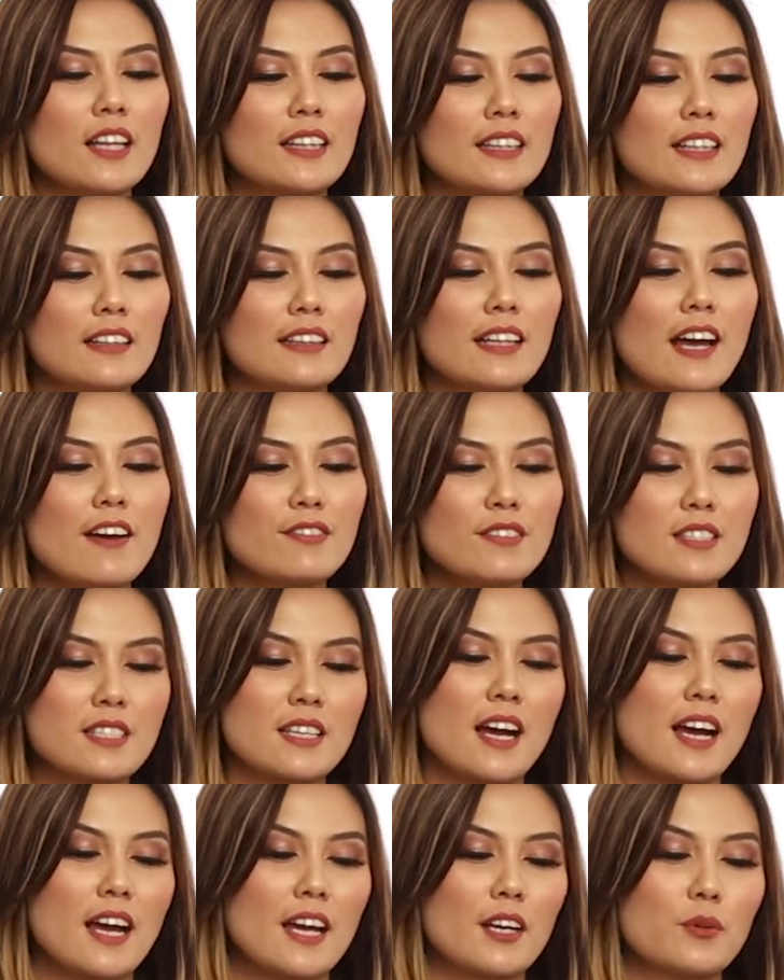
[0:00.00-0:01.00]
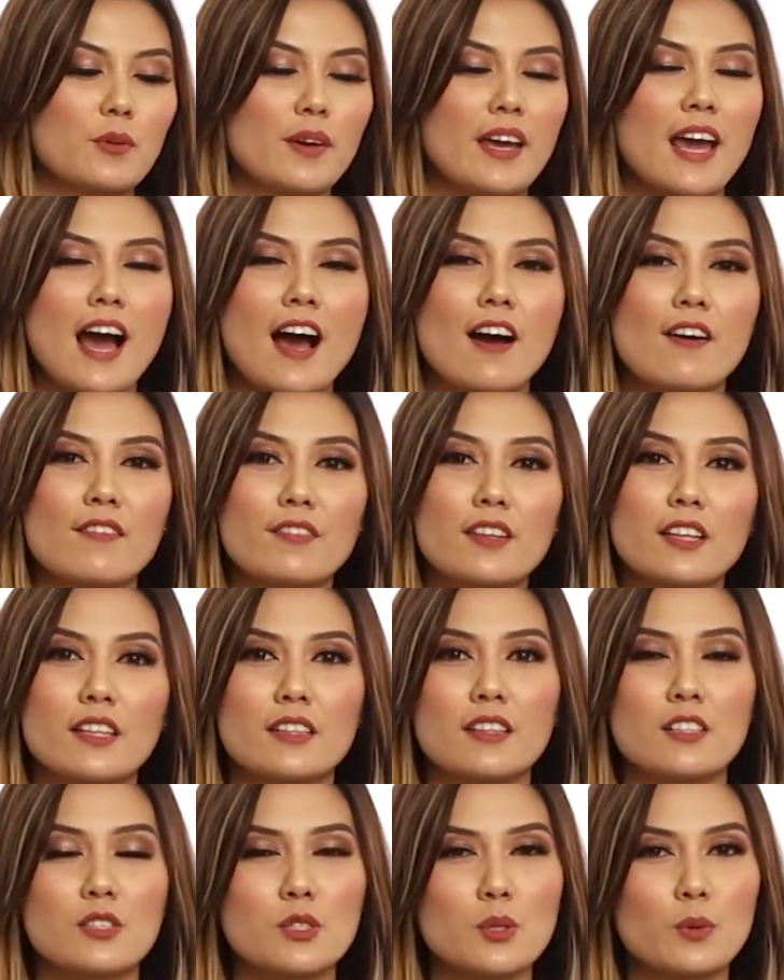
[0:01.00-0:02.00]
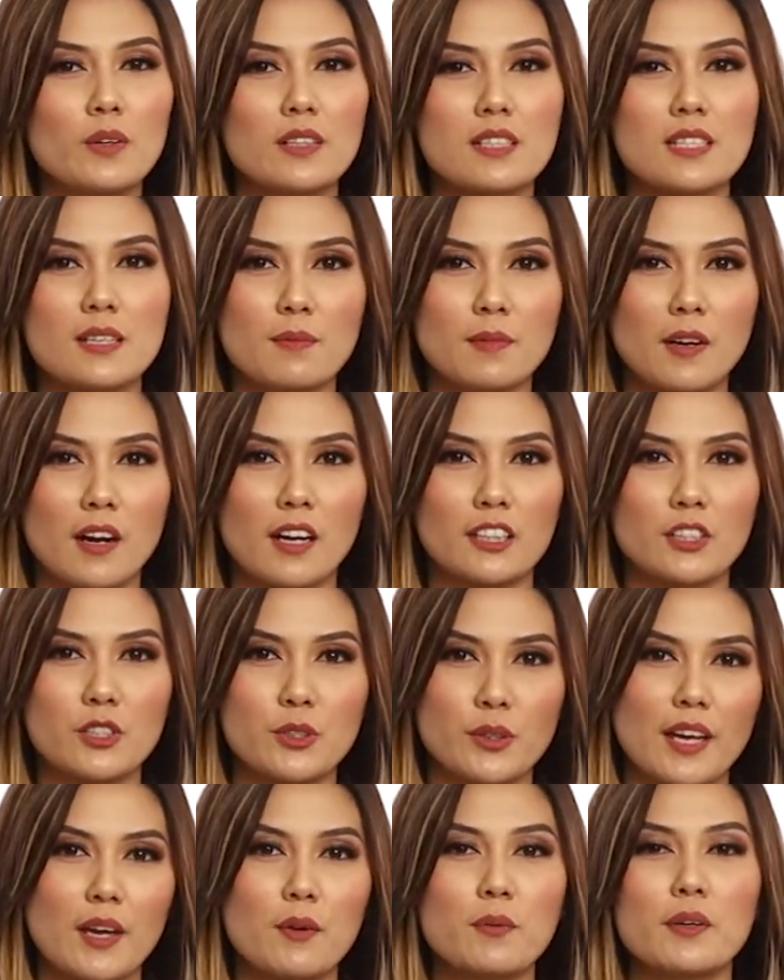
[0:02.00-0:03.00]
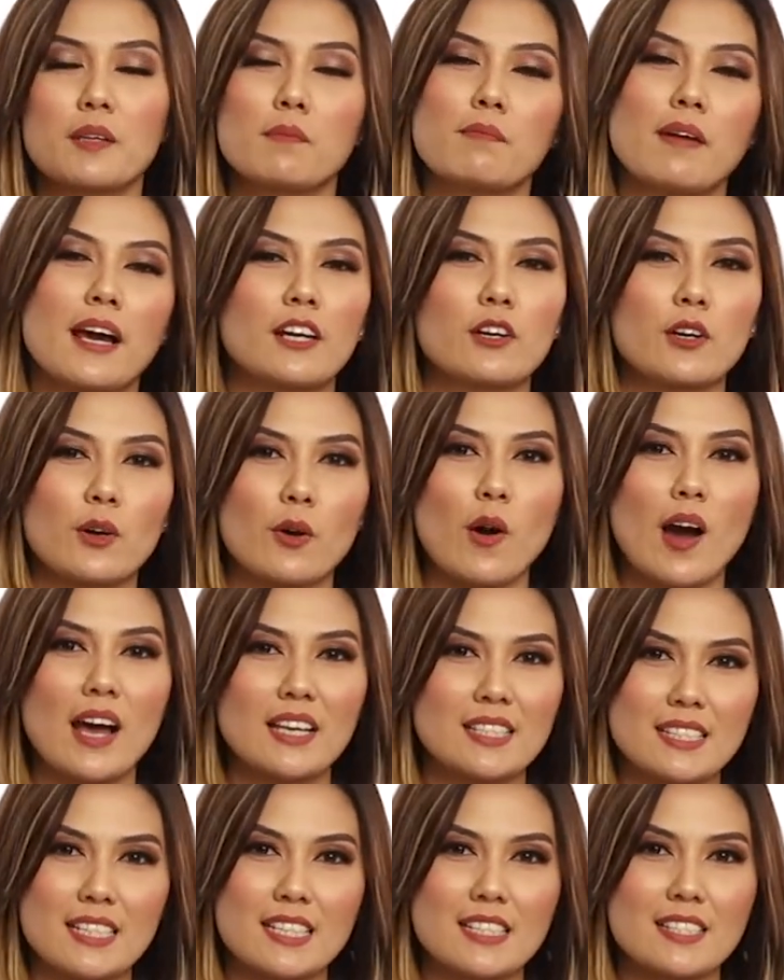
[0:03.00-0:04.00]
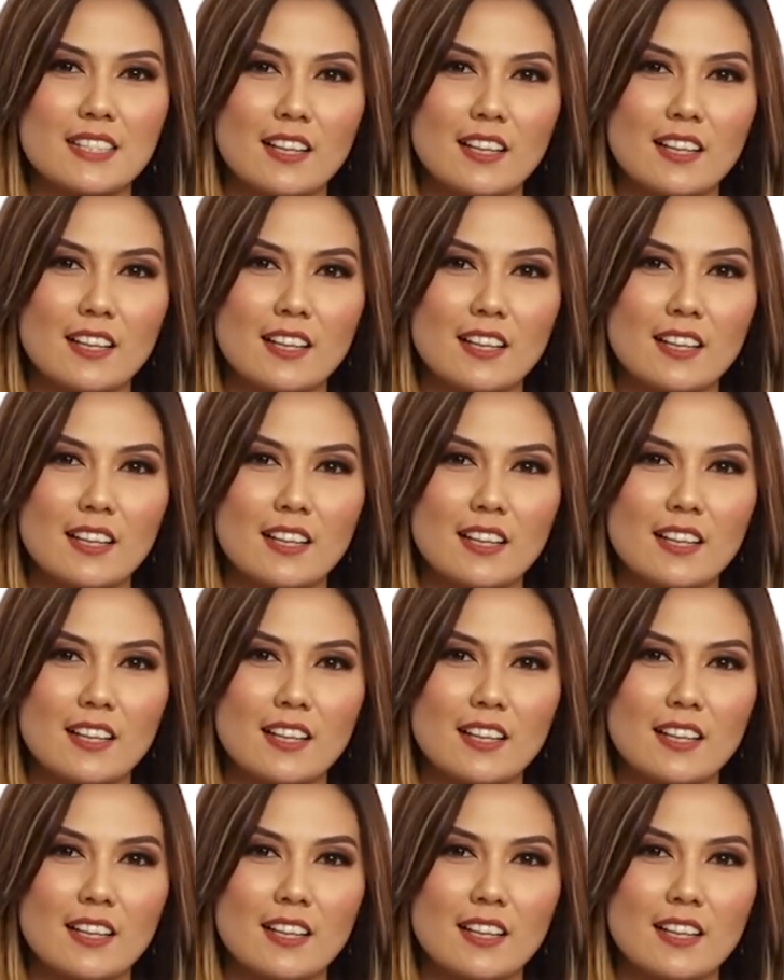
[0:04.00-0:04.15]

On the left side, we have the dual SIM card tray with a micro SD